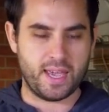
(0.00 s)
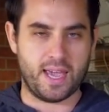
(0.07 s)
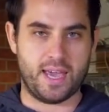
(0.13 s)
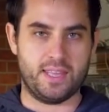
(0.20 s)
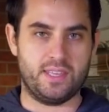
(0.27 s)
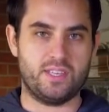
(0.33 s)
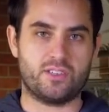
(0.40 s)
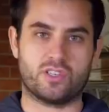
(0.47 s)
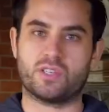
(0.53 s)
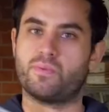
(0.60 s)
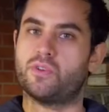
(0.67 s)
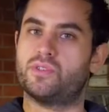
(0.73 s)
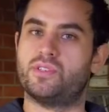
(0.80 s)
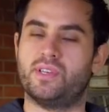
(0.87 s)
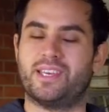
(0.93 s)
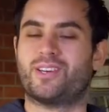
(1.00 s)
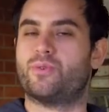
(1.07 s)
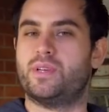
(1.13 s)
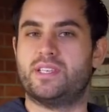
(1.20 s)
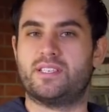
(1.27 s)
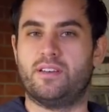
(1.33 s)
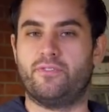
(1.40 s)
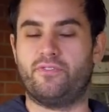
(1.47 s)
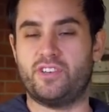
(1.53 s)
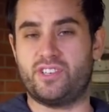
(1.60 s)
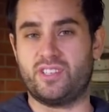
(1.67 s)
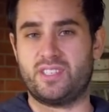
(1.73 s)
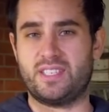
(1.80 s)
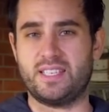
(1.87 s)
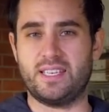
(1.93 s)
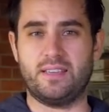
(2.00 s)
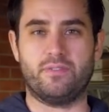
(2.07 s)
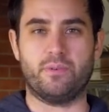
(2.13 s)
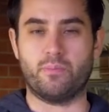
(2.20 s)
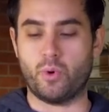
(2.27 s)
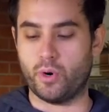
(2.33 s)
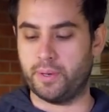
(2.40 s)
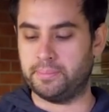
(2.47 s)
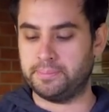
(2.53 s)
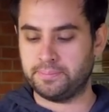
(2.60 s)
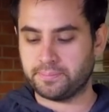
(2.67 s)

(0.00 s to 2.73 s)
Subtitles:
And these are supposed to increase efficiency even more.